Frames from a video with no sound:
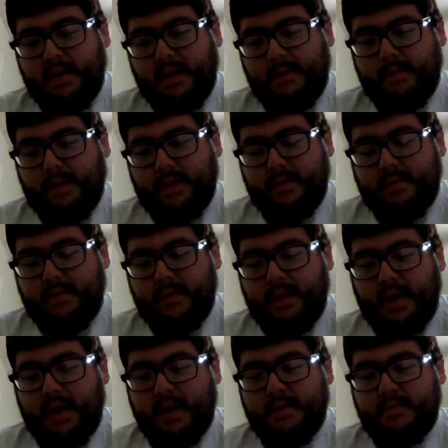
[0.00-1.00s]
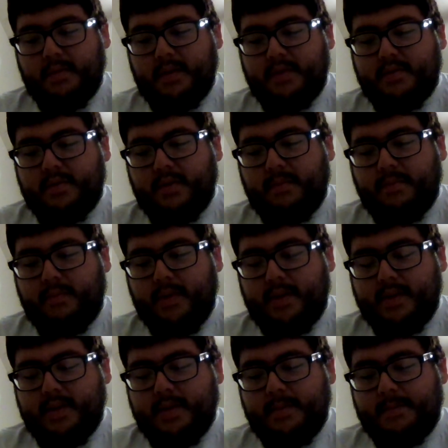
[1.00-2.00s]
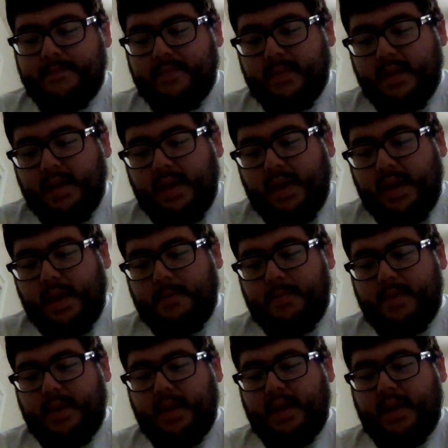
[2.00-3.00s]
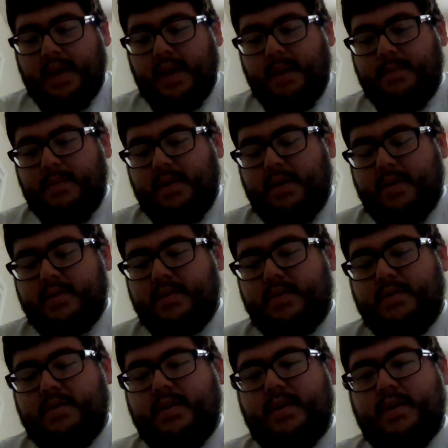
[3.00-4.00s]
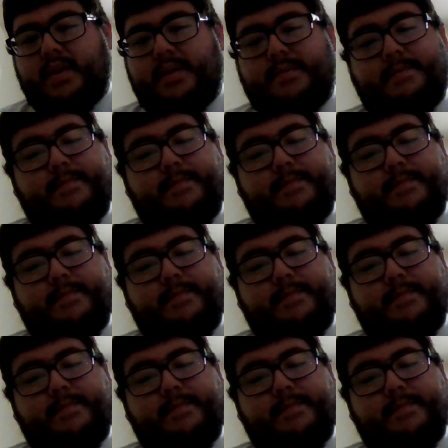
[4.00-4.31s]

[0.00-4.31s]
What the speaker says: and with trumpets. And when they came onto the